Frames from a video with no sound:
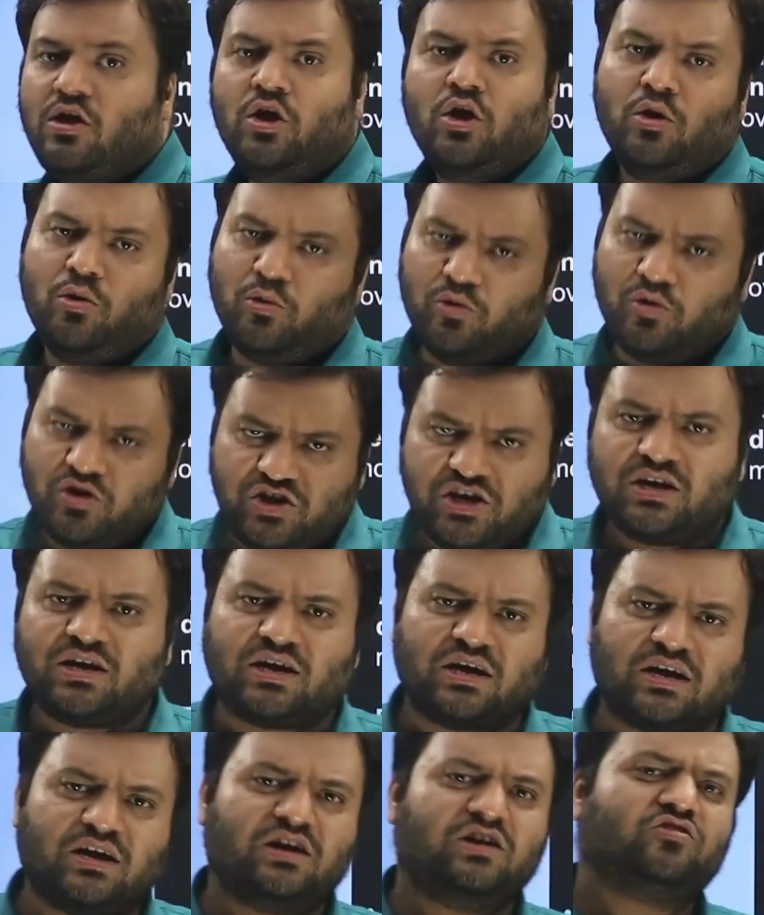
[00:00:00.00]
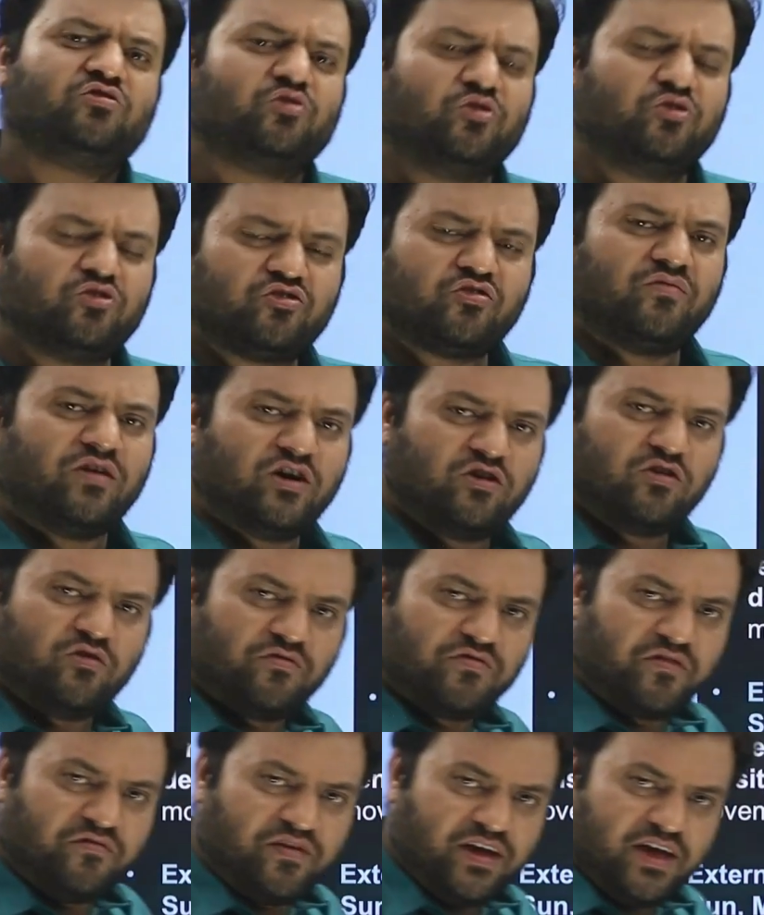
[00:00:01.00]
Ocean current is also one of
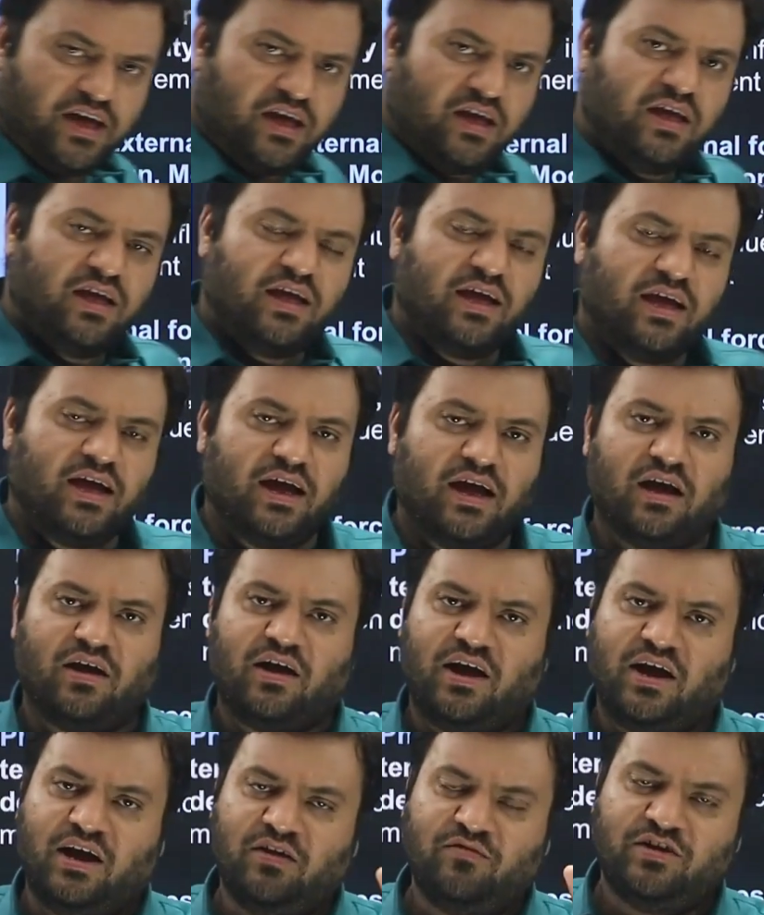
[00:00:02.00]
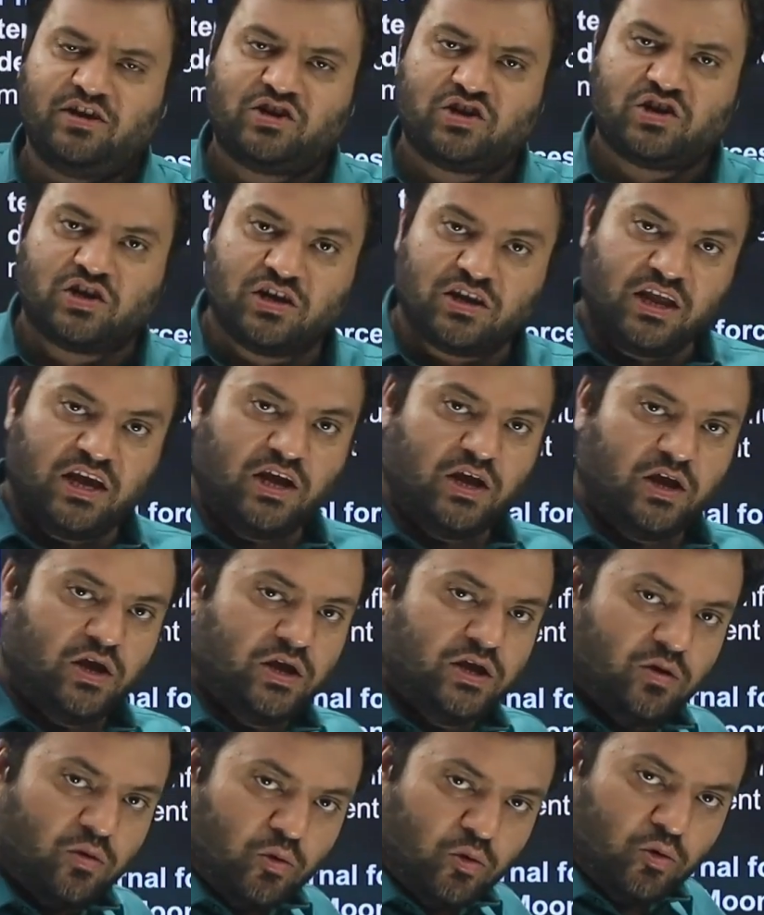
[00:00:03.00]
the way in which the
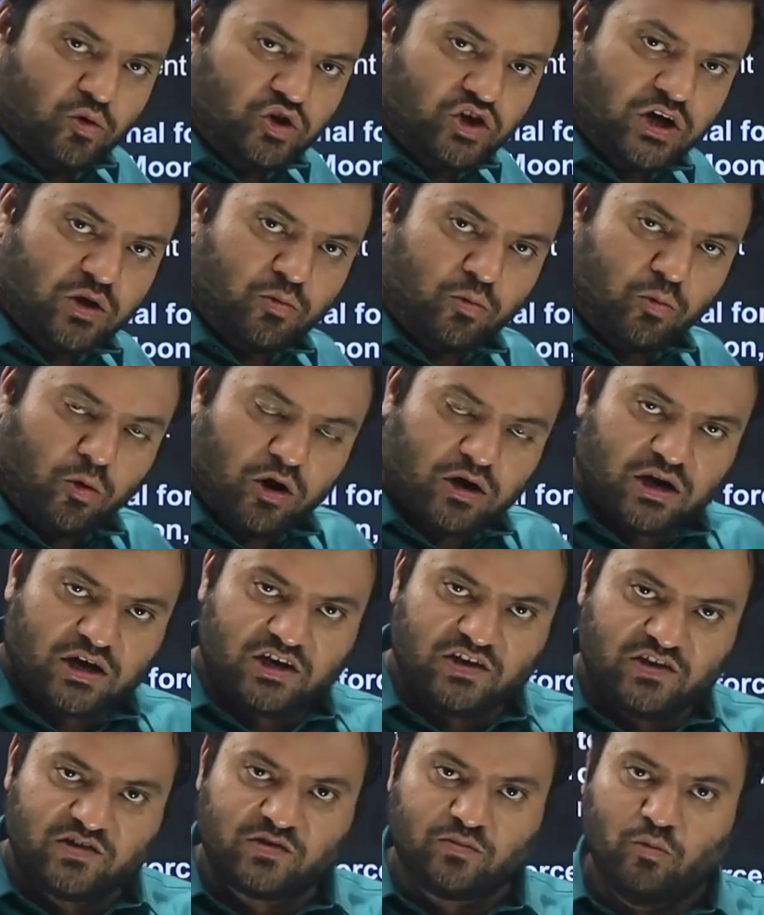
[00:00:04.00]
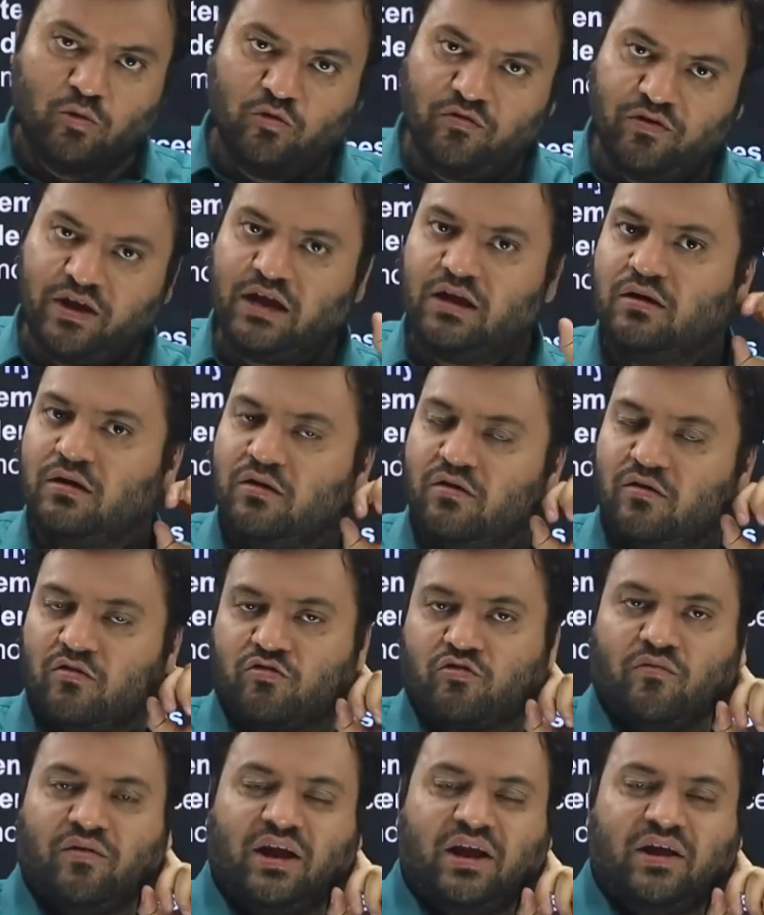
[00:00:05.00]
ocean water is moving.
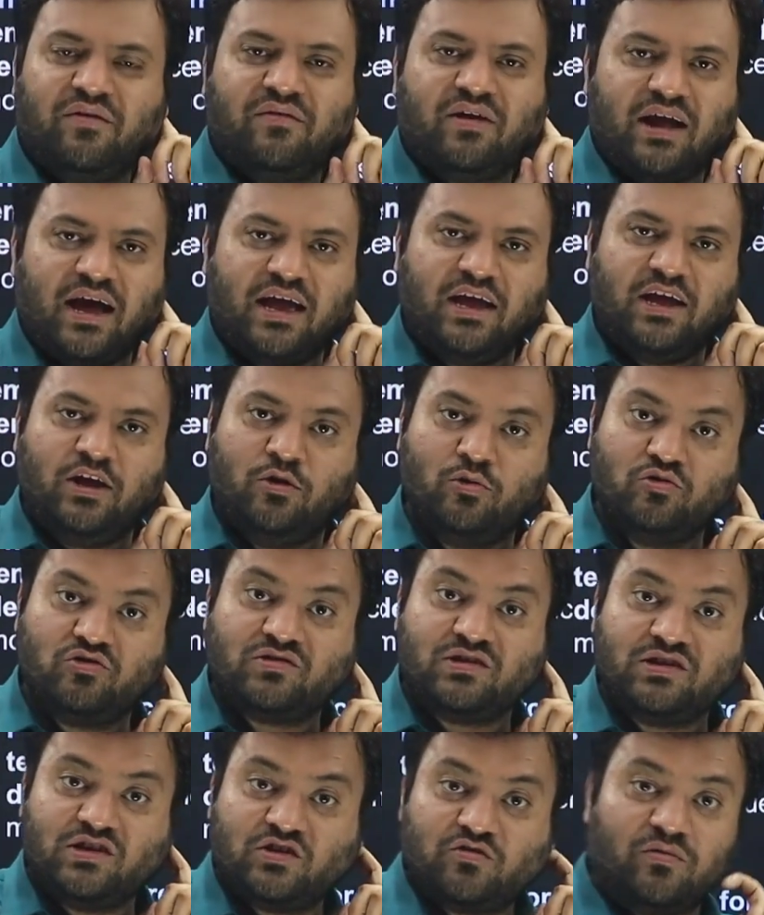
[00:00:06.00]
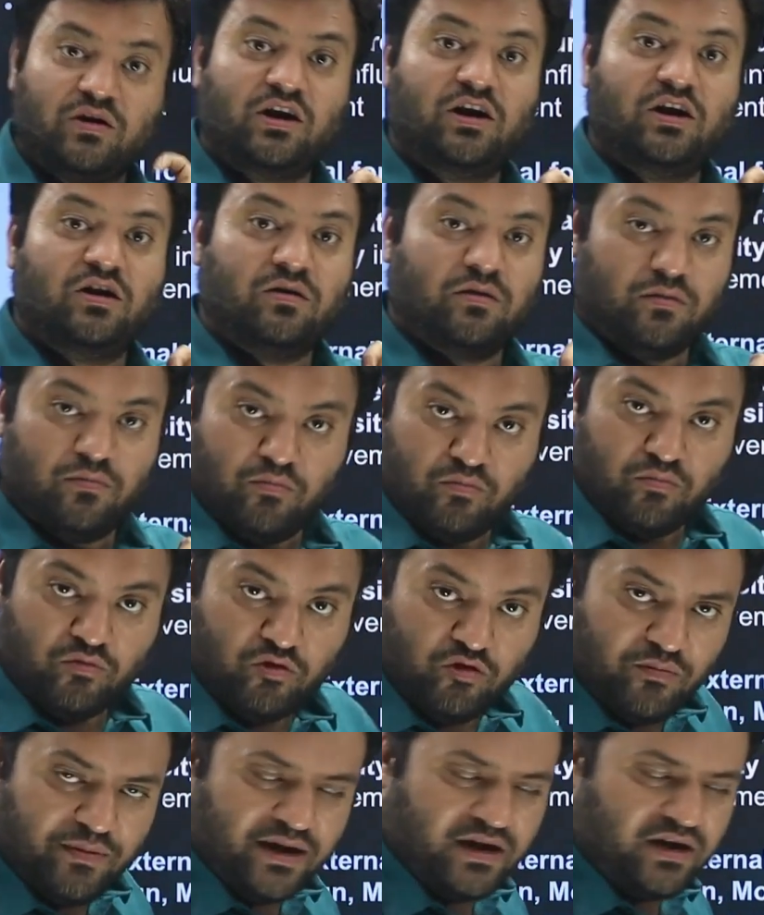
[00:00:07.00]
So whenever I use this word
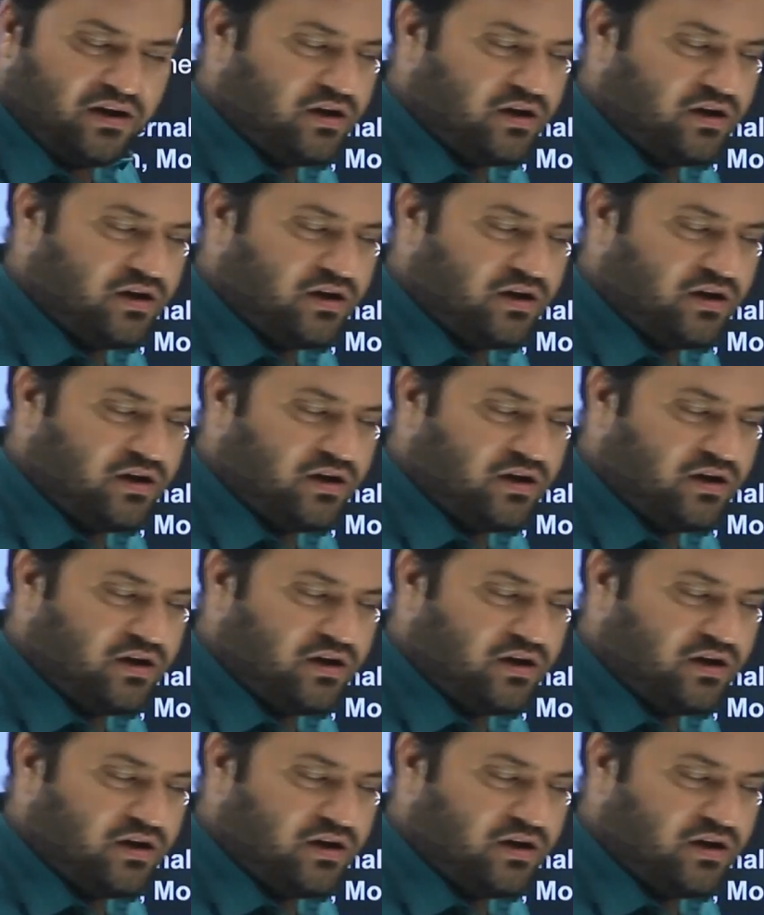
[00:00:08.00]
movement,